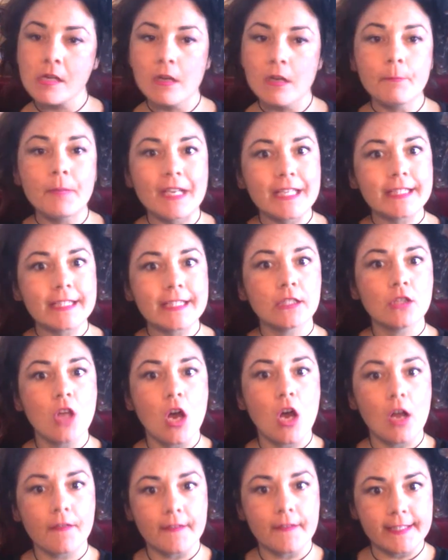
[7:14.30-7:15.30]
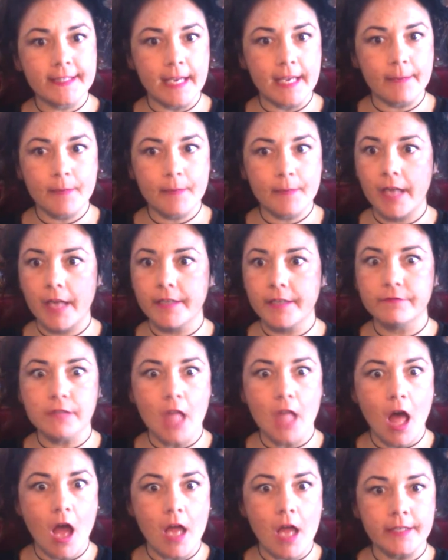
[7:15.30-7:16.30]
but it's along the same kind of
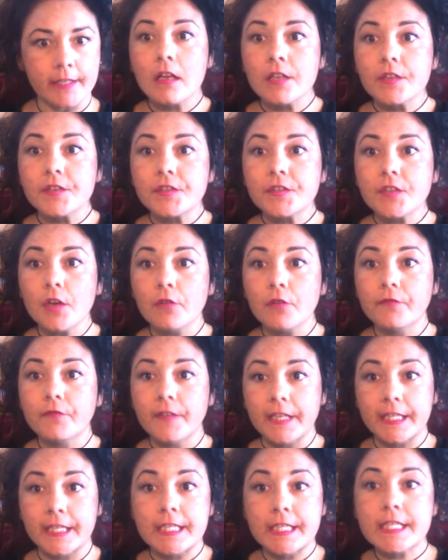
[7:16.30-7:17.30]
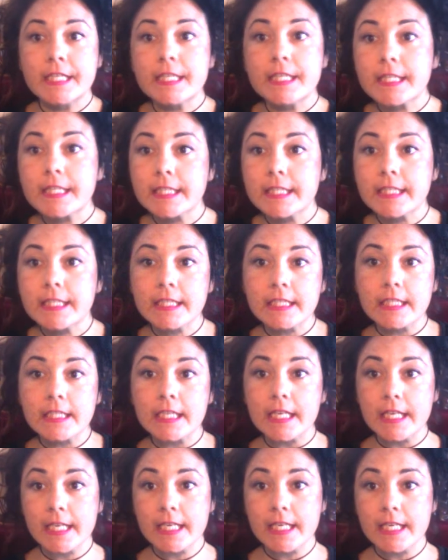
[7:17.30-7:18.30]
lines. So Venus
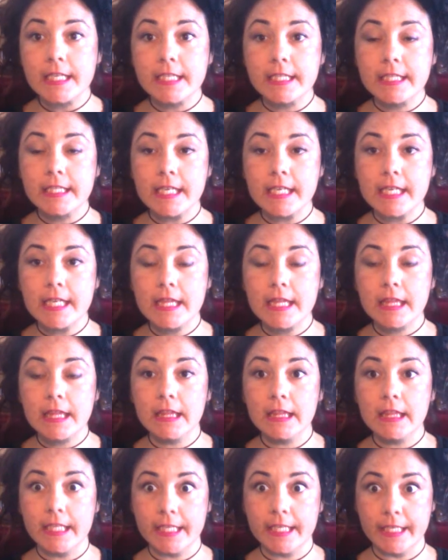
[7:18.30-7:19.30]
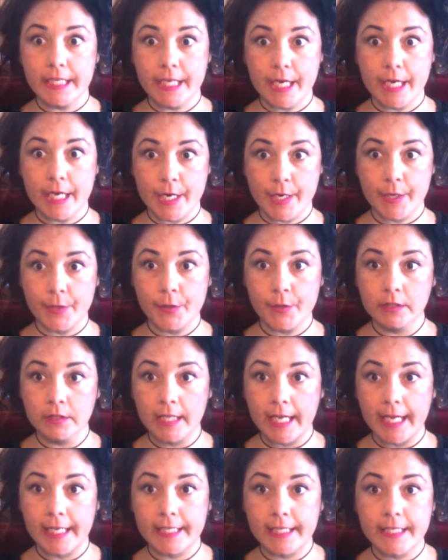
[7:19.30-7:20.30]
is in Leo
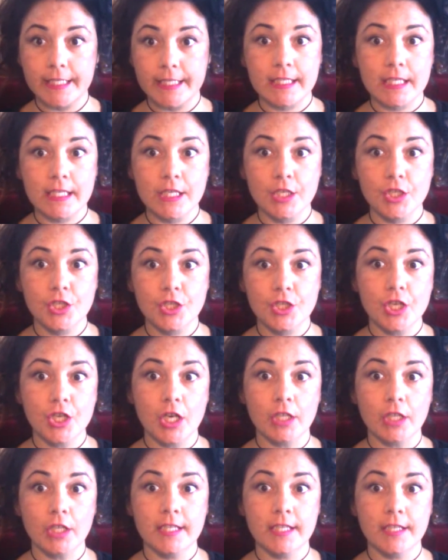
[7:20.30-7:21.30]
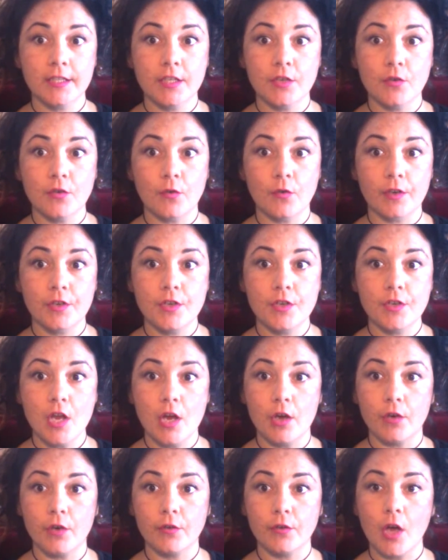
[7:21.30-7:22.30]
and it's conjuncting the North
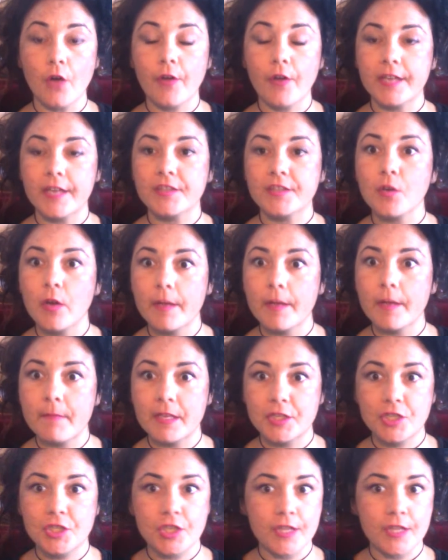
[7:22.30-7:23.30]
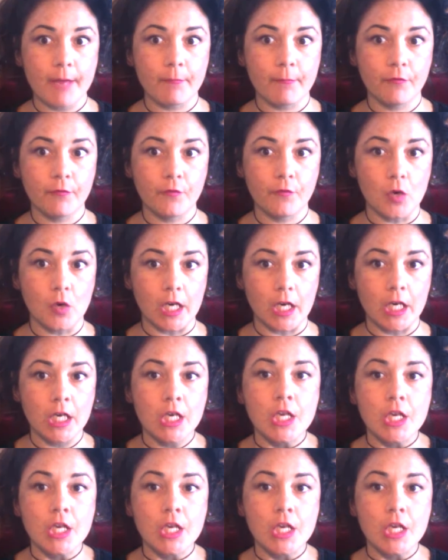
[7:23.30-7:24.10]
Node. Okay, so I mentioned that before.